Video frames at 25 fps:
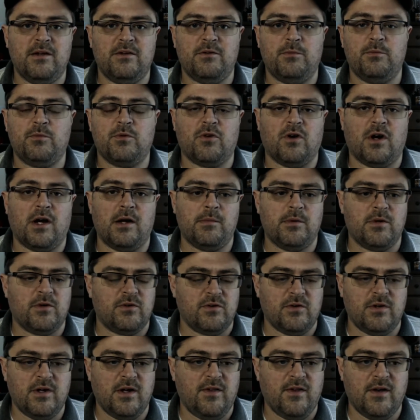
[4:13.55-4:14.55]
subscribers
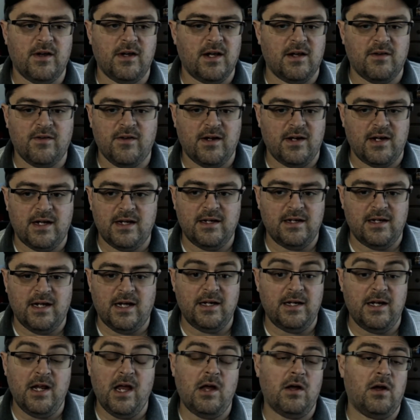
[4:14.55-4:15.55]
or anything like that.
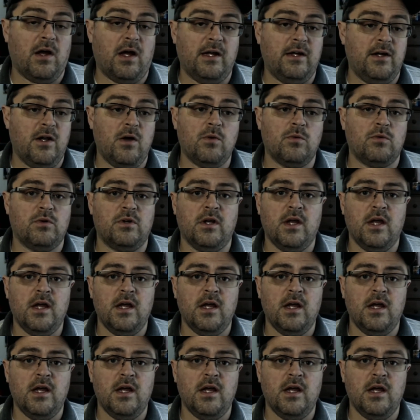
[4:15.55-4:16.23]
I don't.